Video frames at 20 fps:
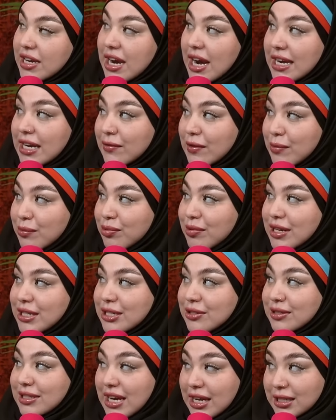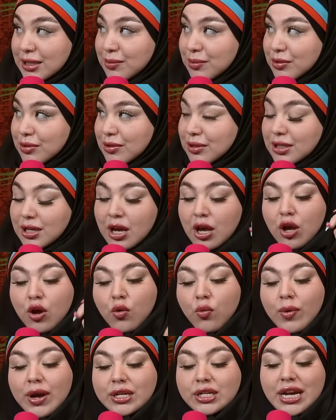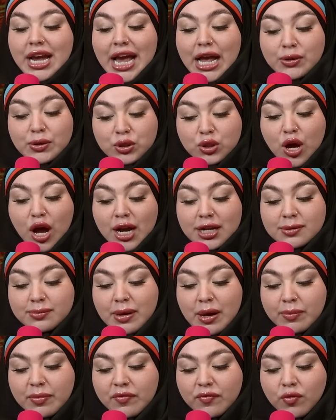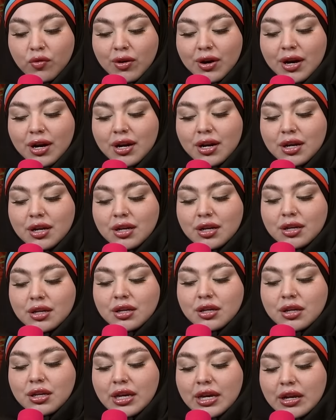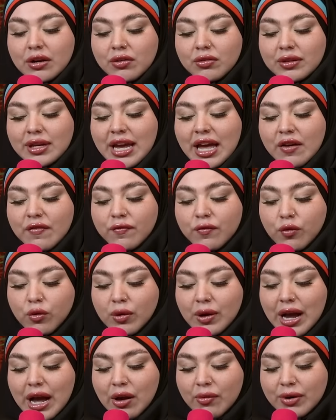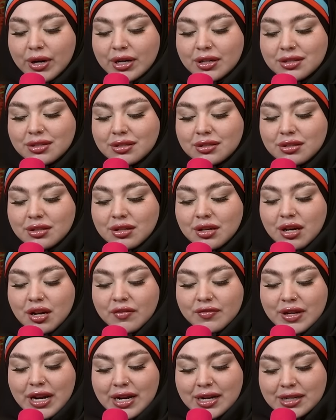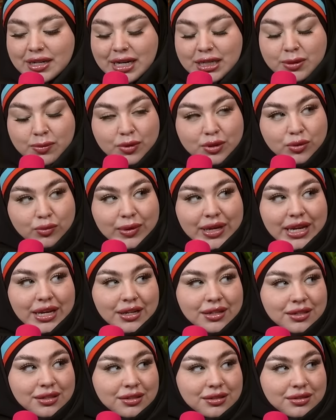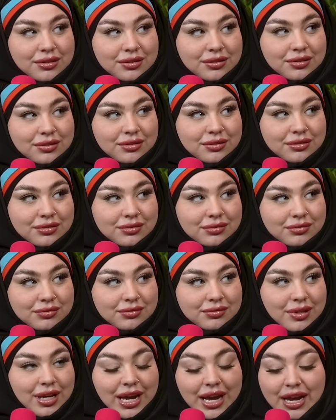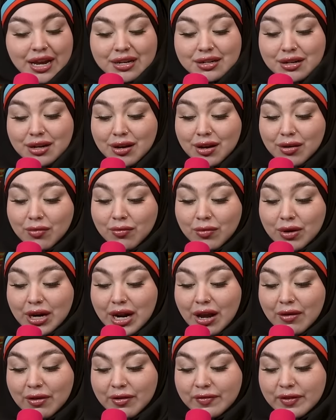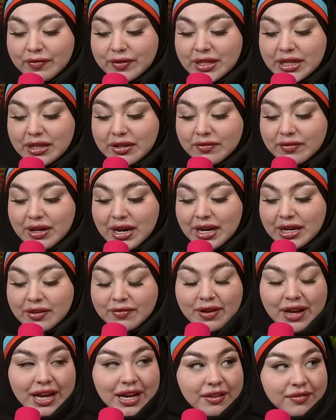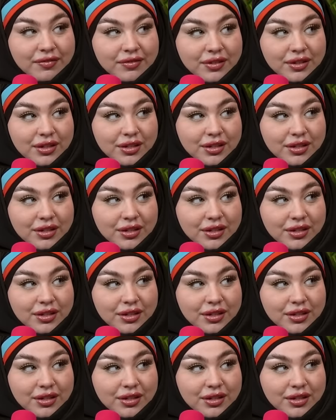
and 91.2 decibels, which, as we talked about before, you can only have four hours of 90 decibels a week and one hour 15 of 95.